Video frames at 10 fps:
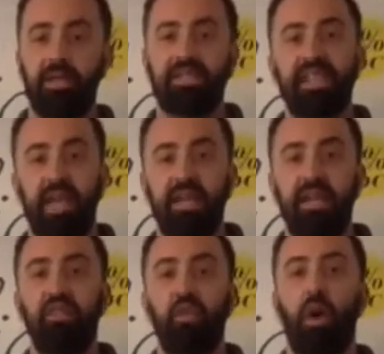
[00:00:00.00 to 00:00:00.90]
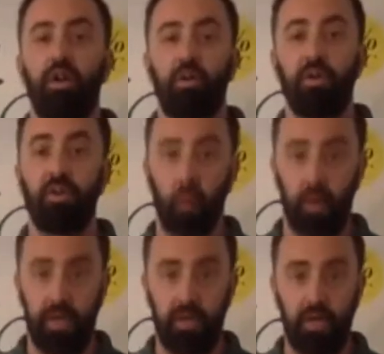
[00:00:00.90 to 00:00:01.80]
sanding to
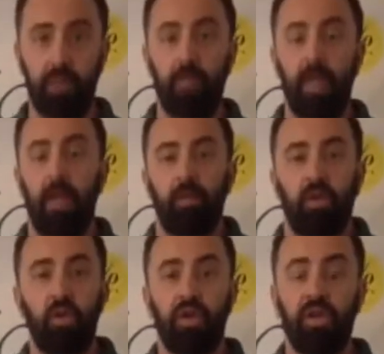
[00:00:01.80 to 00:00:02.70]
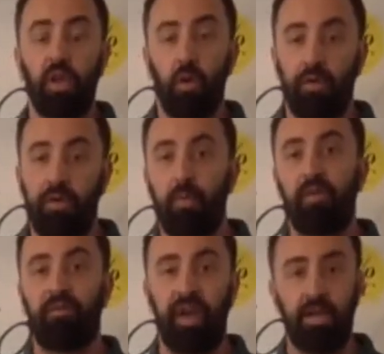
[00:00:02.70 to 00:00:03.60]
120 grit. You can go a little
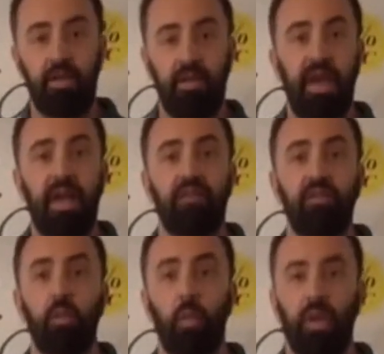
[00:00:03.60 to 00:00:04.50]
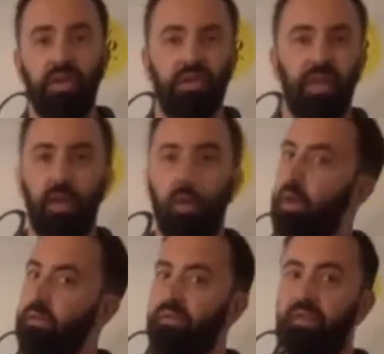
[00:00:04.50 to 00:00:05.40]
bit finer than that if you wish, like
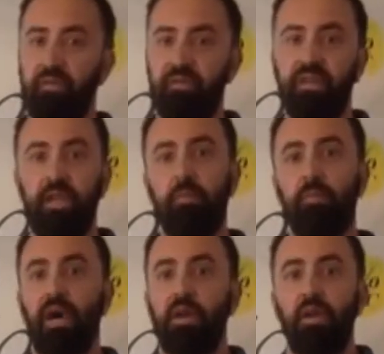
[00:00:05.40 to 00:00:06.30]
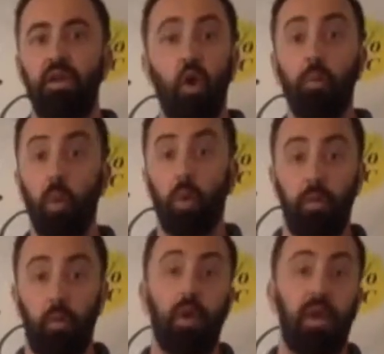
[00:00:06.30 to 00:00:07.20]
150, but no more
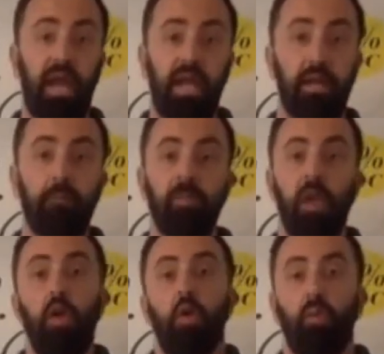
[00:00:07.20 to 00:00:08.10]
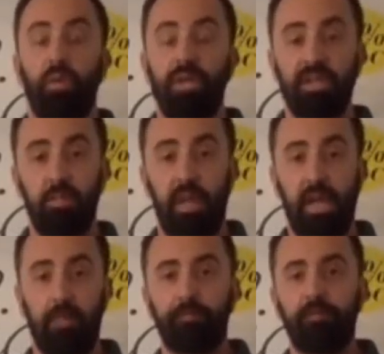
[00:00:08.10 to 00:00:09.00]
than 180. Reason
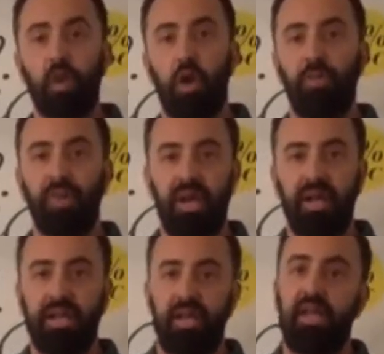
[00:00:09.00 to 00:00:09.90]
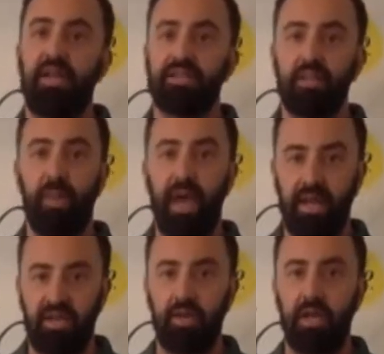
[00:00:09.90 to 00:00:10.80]
being, our product needs to
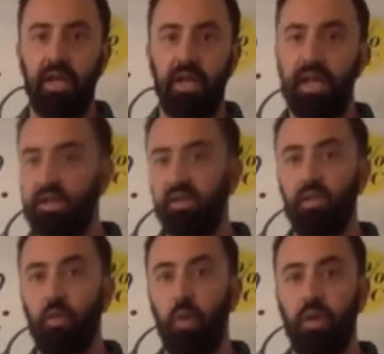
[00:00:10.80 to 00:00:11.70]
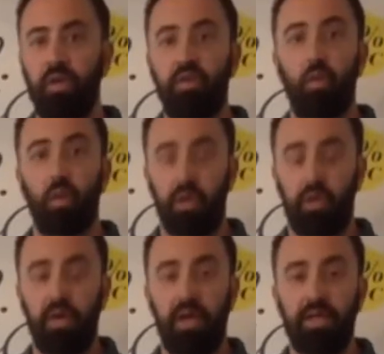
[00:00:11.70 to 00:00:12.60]
penetrate into the wood to work
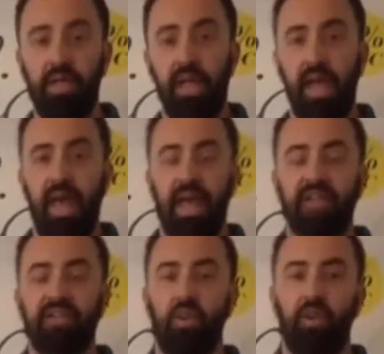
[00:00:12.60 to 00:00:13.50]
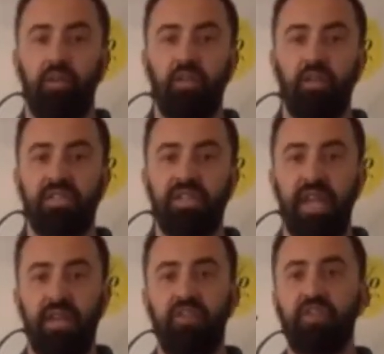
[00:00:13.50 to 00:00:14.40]
correctly. And so if you
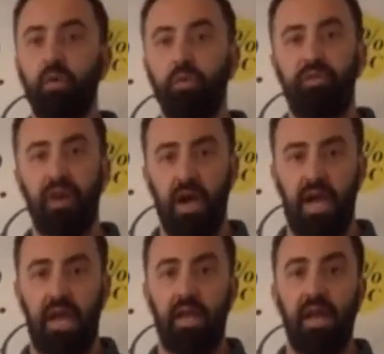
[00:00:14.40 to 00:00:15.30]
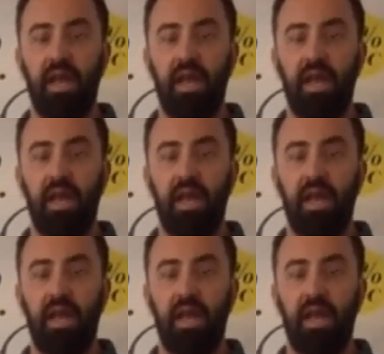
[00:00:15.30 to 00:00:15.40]
sand too fine,